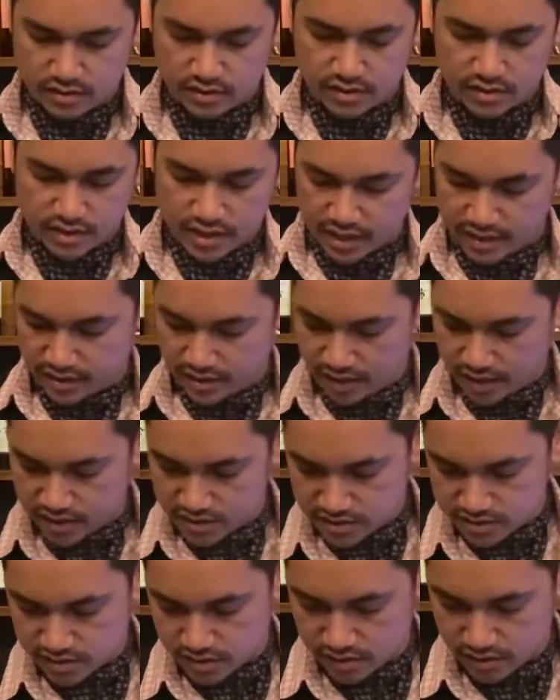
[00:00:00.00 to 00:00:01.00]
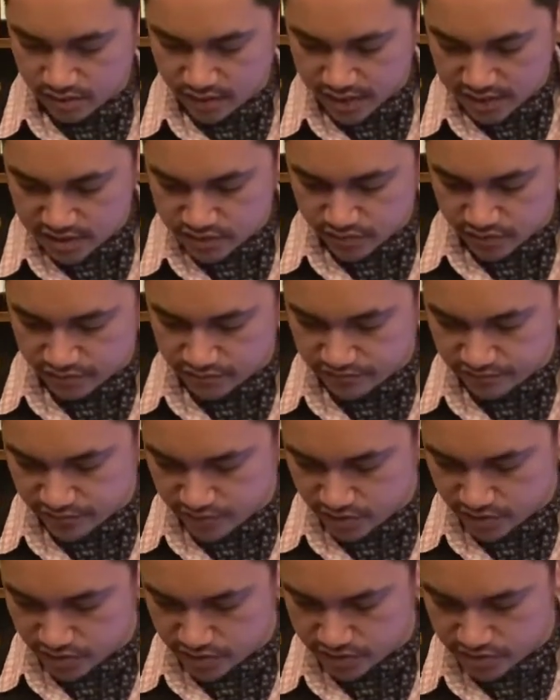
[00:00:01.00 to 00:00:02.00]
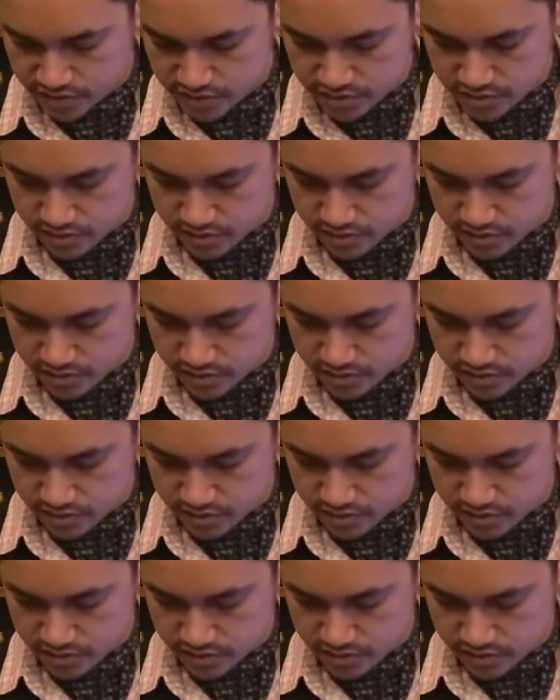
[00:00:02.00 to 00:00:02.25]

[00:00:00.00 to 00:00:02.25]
Adding ice to the glassware first.